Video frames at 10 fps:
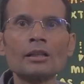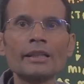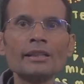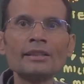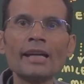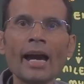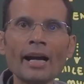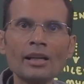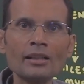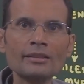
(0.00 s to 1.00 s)
in the
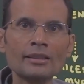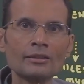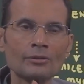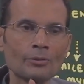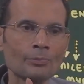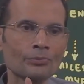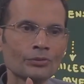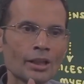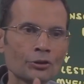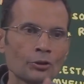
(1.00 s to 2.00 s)
adults,
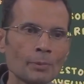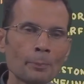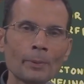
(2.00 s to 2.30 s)
there should be